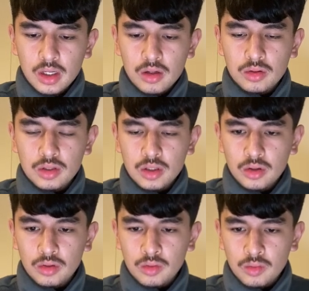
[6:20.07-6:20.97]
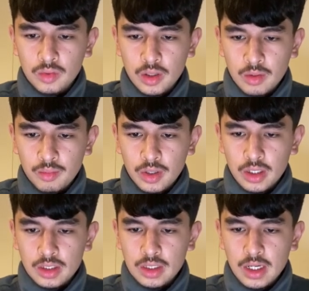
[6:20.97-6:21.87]
until it
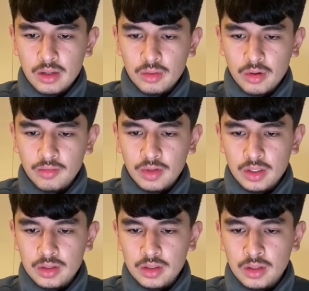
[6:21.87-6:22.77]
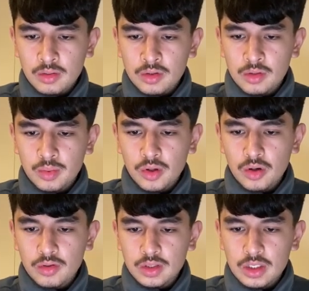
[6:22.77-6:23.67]
breaks out of this support
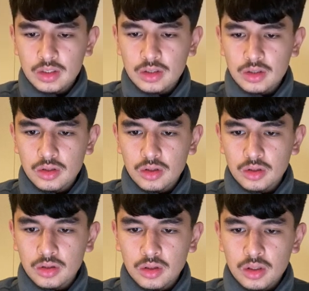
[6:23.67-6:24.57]
or resistance zone